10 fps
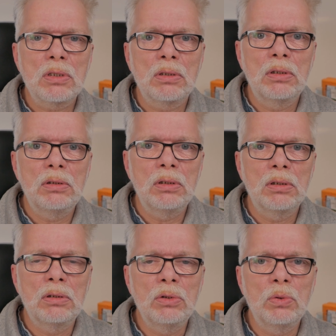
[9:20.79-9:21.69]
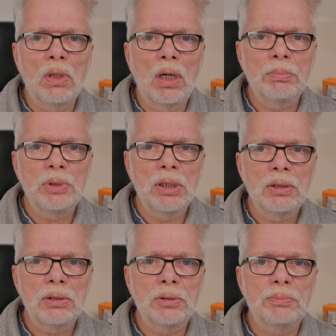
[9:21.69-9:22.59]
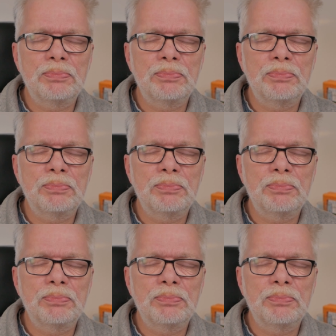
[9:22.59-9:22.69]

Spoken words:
on the new update.